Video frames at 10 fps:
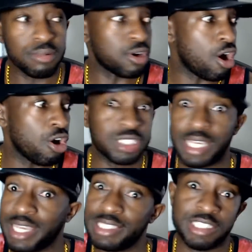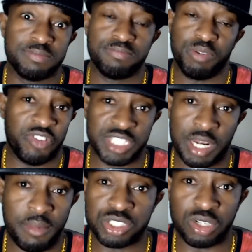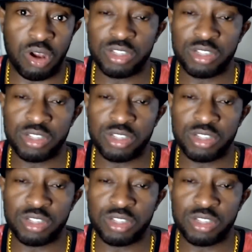arts. I guess he's proficient at martial arts.